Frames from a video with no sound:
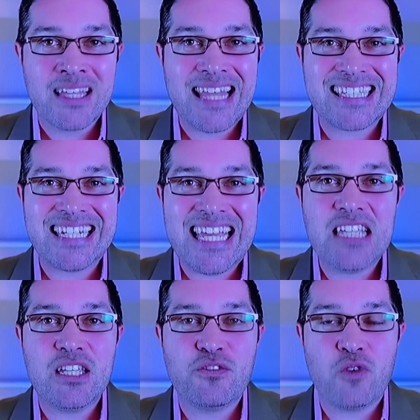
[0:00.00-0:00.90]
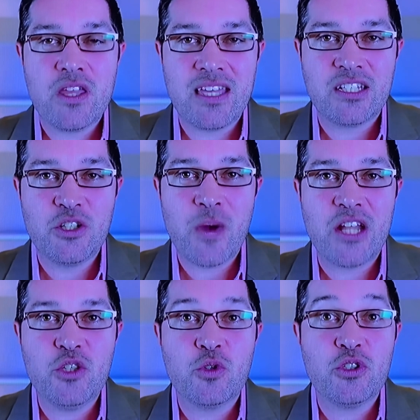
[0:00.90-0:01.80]
That's an easy and free thing to do,
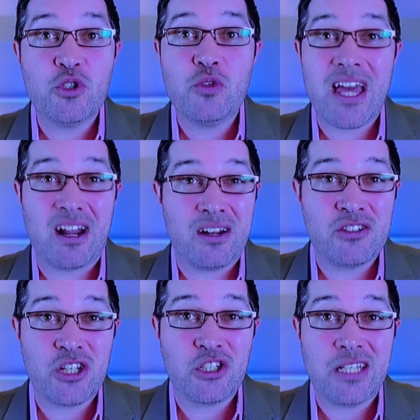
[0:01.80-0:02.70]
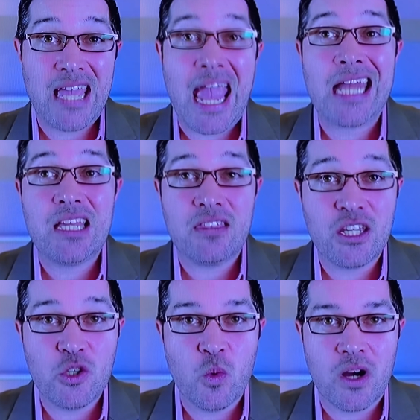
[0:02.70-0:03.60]
and you can do that on essentially
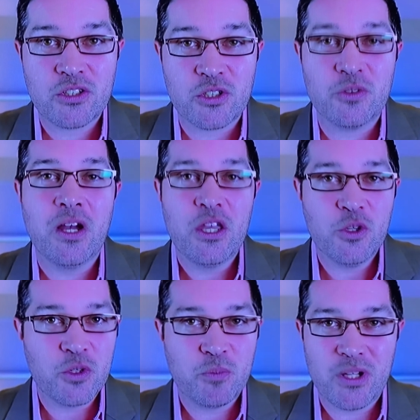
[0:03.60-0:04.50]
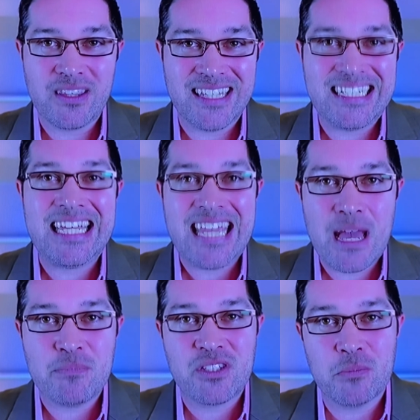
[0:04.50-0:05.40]
anything you want to. You can put the
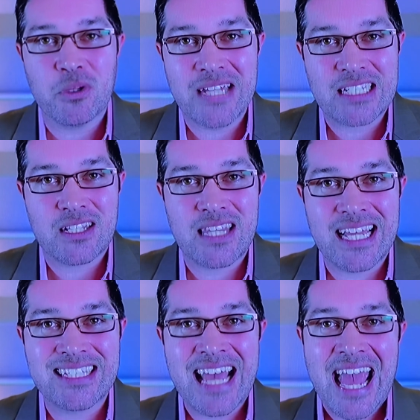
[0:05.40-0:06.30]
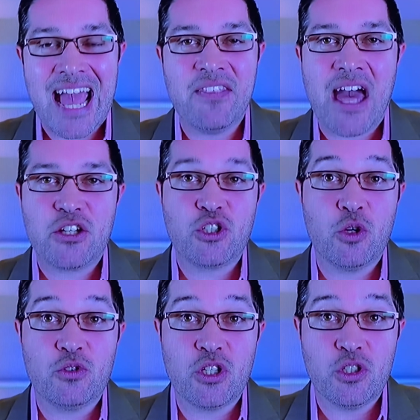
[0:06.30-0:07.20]
TM symbol next to things, and that
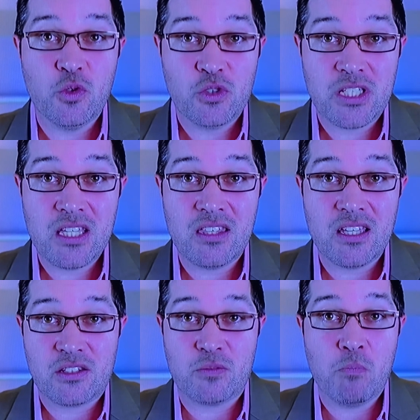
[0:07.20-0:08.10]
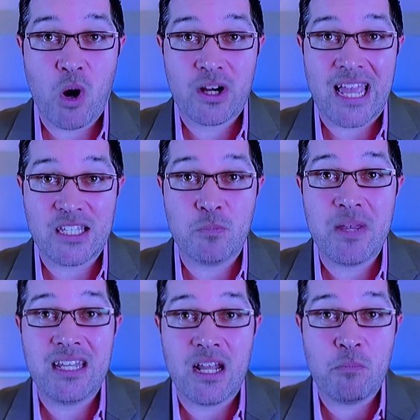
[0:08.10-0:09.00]
shows that you see this mark as
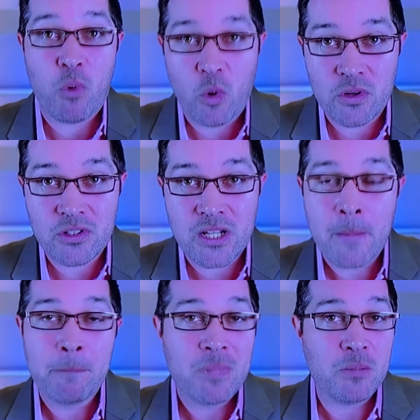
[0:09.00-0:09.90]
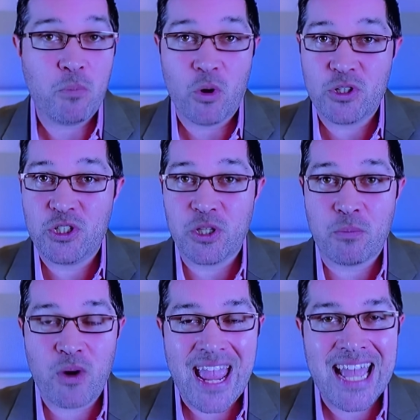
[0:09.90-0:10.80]
being important to your
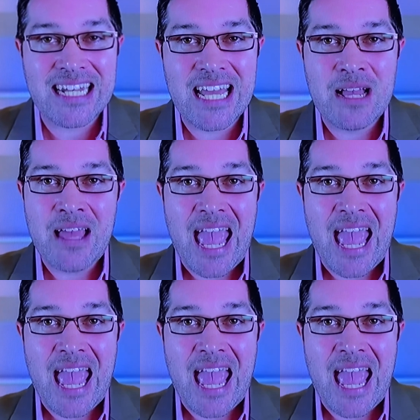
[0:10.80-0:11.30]
brand.